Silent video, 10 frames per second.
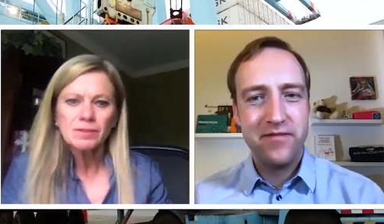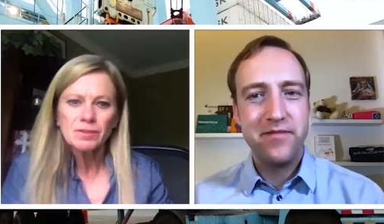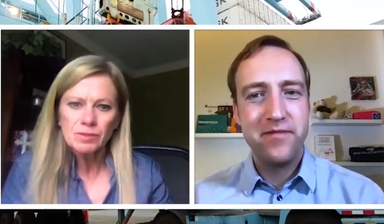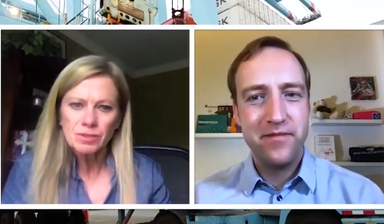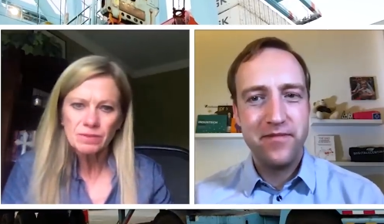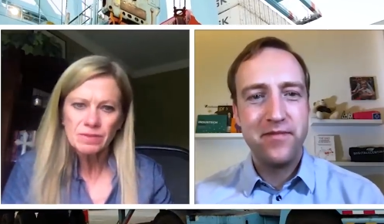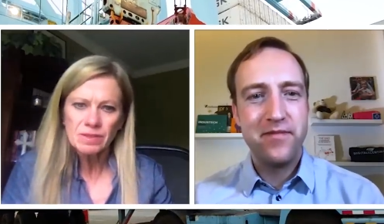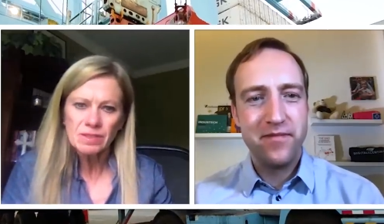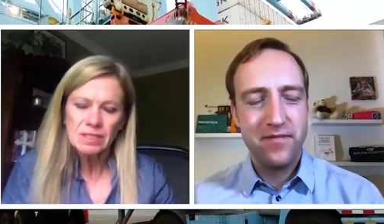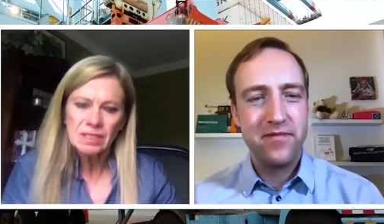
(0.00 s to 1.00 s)
Speaker 1: new
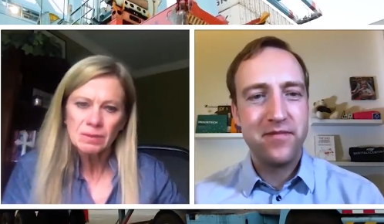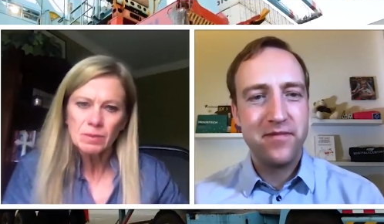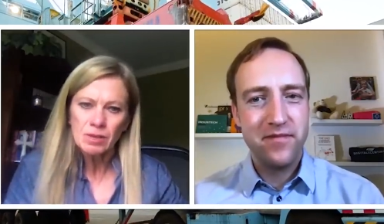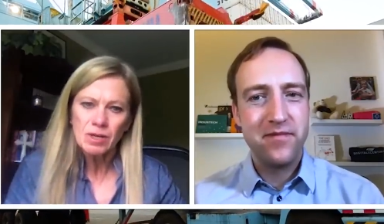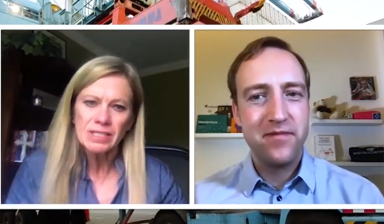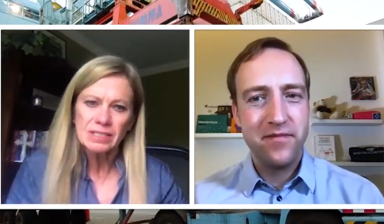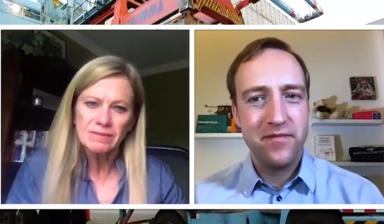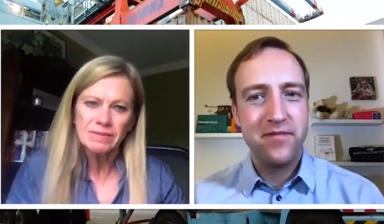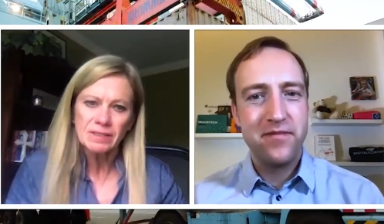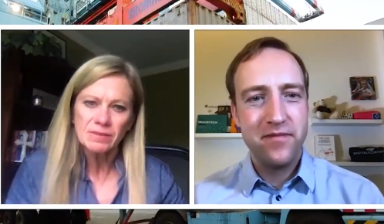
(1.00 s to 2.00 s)
services in a more cost
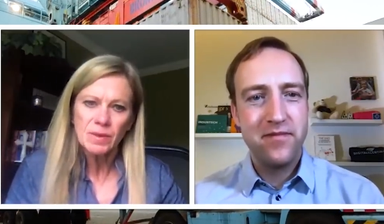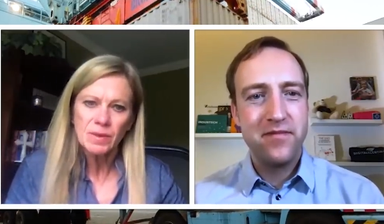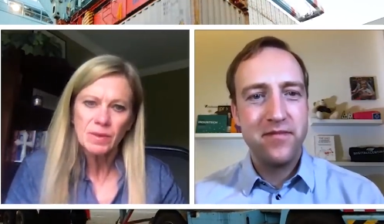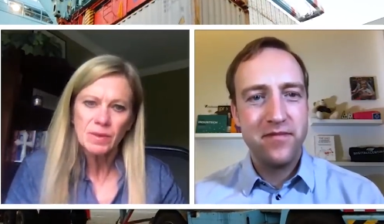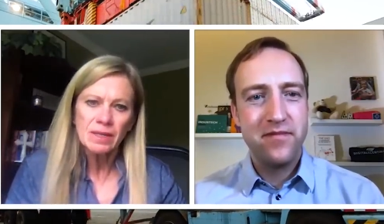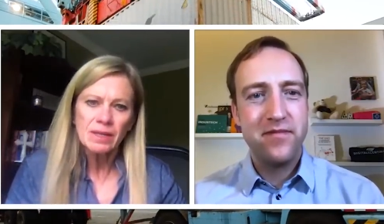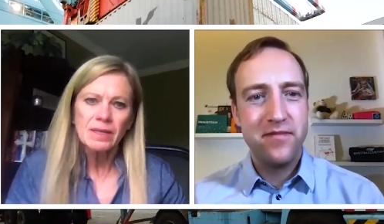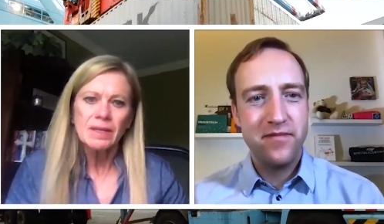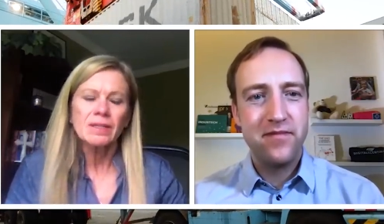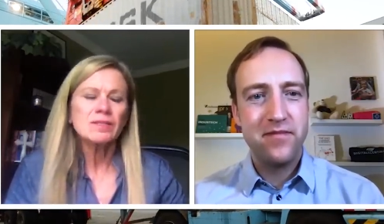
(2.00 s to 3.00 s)
effective way
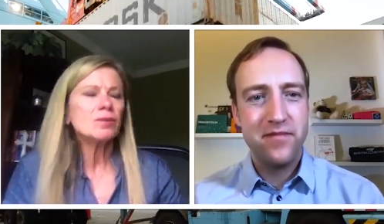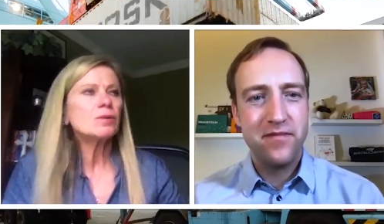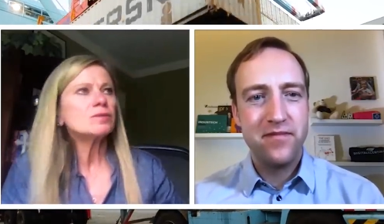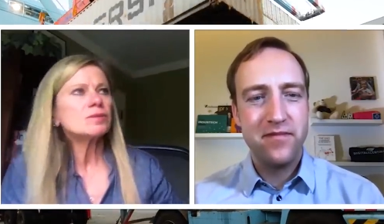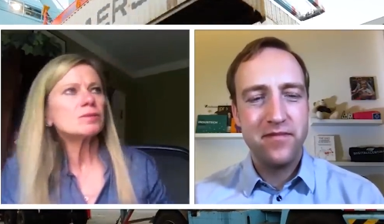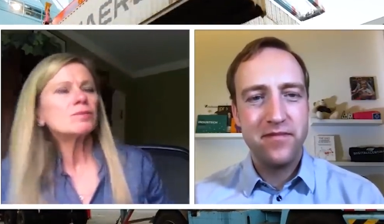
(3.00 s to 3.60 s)
and so, so